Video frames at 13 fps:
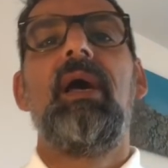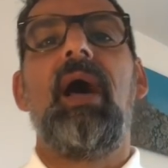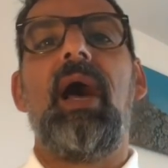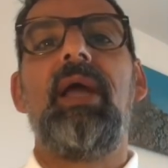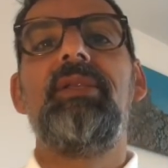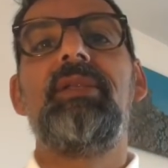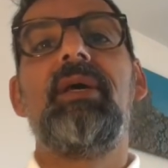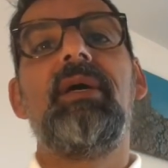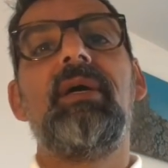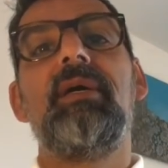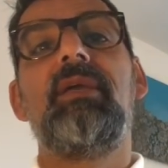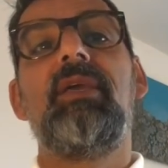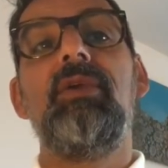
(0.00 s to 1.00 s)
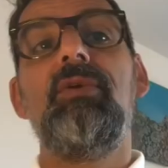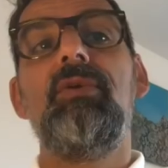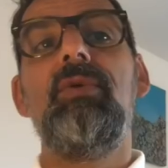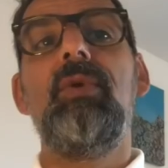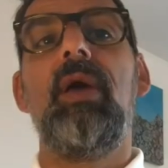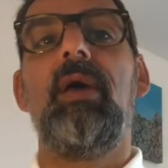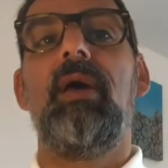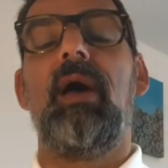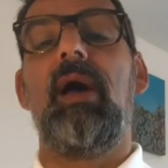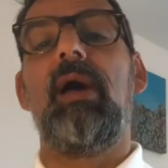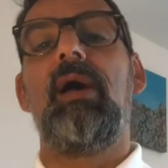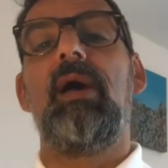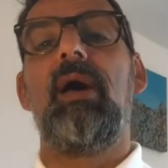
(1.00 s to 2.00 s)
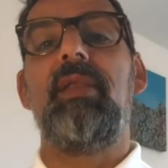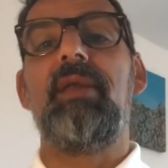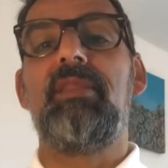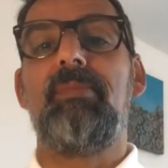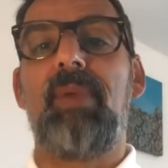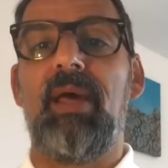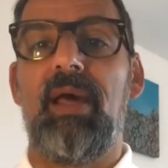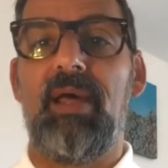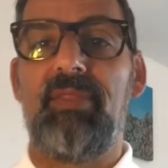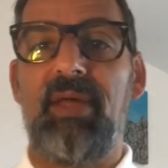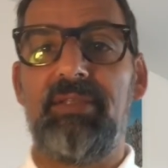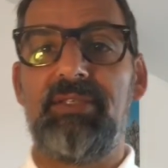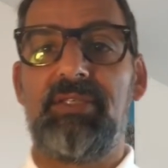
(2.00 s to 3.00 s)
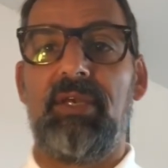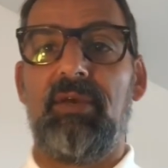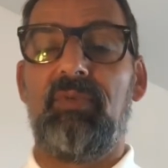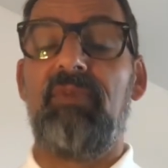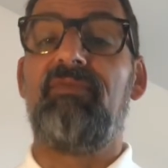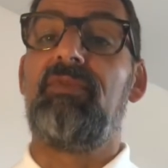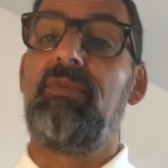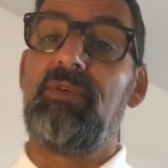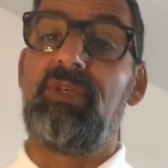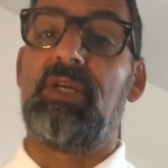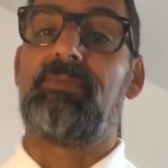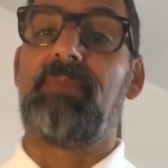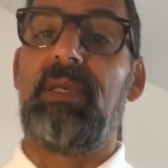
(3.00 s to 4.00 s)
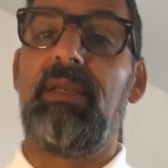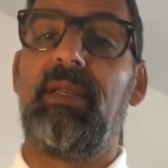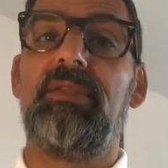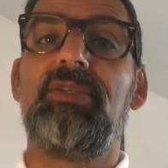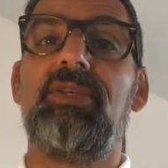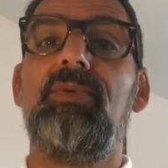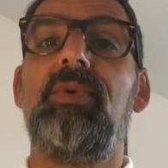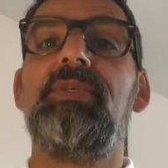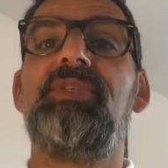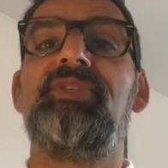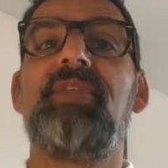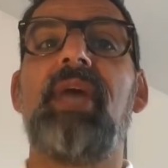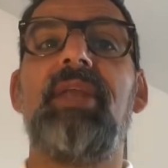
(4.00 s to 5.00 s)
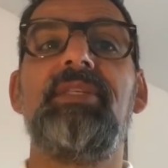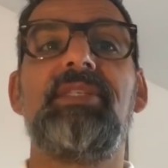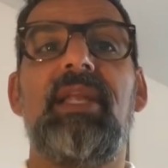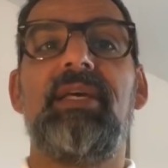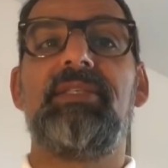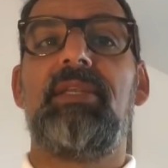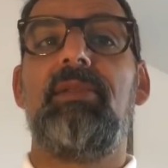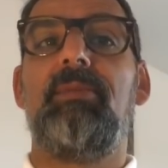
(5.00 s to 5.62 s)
And another player that we've just been linked to is Stanislav